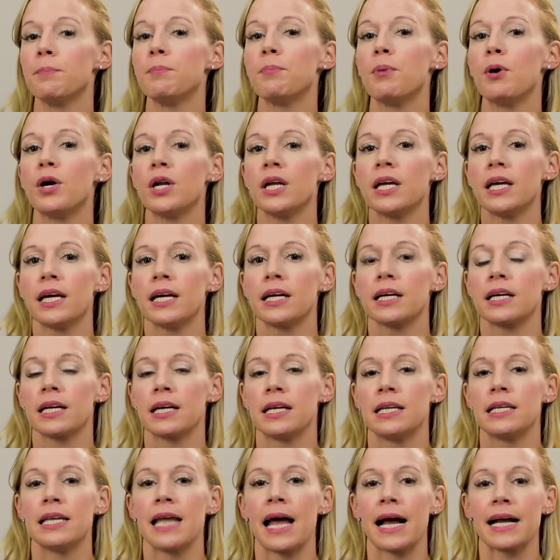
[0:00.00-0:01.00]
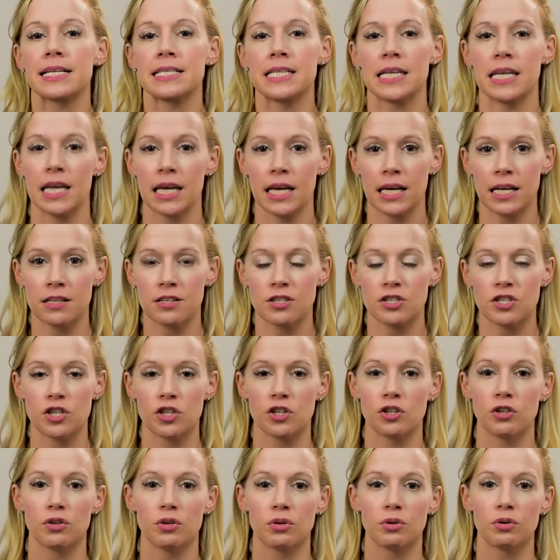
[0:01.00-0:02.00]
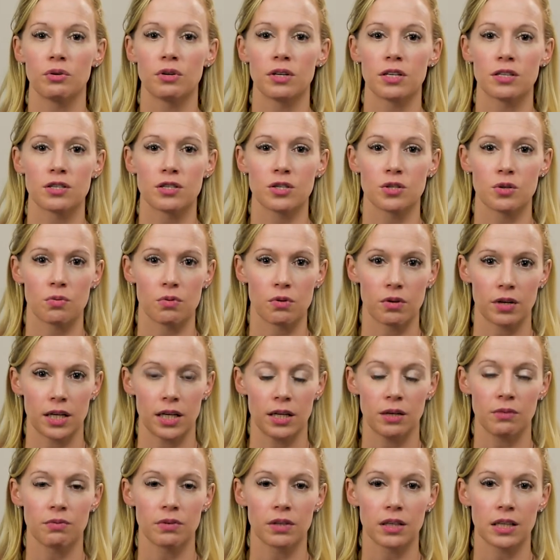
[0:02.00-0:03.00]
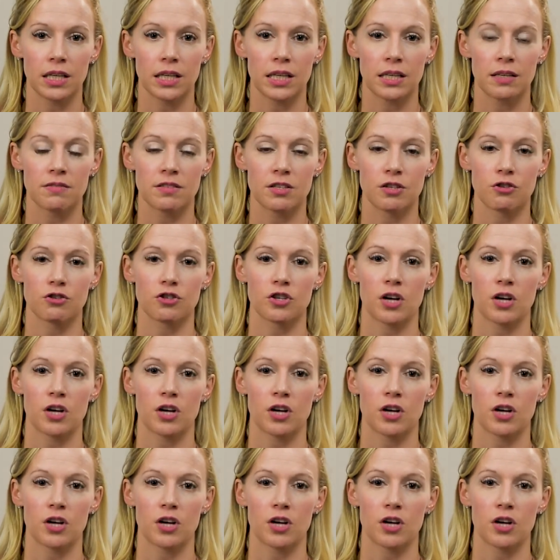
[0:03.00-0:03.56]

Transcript: putting it, connecting it to a story really gives your